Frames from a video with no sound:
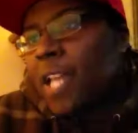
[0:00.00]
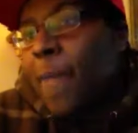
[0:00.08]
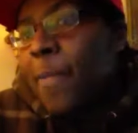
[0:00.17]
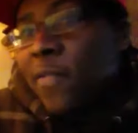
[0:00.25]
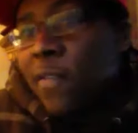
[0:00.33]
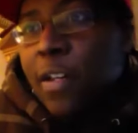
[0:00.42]

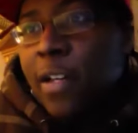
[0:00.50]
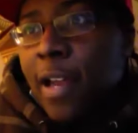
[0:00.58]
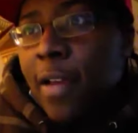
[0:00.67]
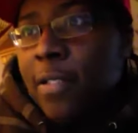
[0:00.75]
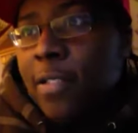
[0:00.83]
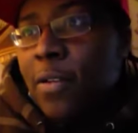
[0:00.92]
time is running
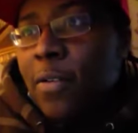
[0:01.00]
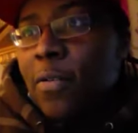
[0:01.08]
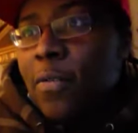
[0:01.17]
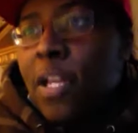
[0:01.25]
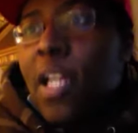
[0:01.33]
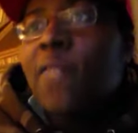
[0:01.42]
out.
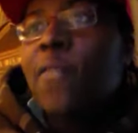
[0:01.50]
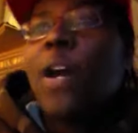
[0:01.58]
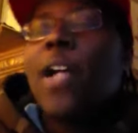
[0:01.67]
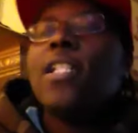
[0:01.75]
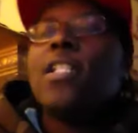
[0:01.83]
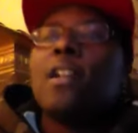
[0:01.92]
So thanks for
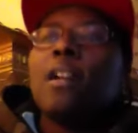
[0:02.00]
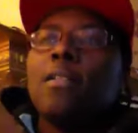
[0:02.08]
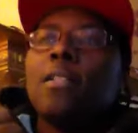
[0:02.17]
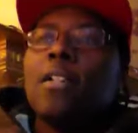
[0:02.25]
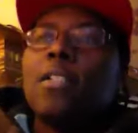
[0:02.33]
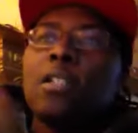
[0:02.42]
watching y'all.
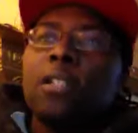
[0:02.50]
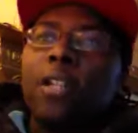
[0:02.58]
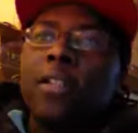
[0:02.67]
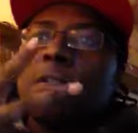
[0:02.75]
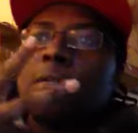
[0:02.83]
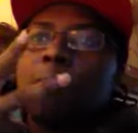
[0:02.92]
Talk to you
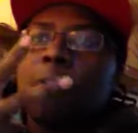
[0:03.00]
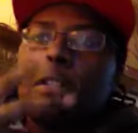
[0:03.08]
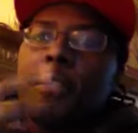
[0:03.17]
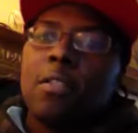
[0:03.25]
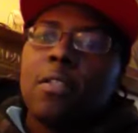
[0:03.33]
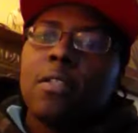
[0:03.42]
later.
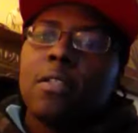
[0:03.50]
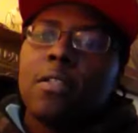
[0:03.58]
Peace.